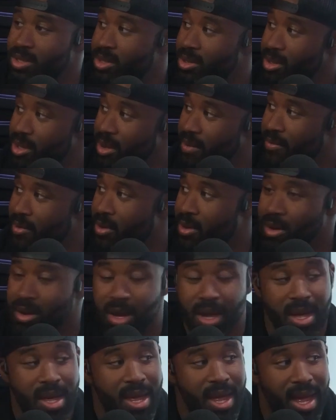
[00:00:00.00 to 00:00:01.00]
deliver,
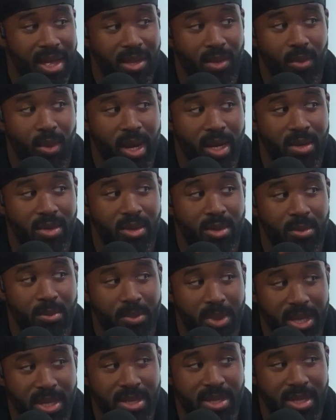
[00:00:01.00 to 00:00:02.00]
and the way you do
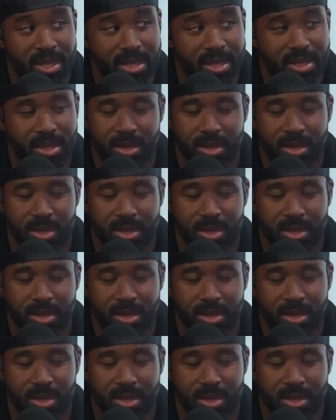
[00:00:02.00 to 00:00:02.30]
business.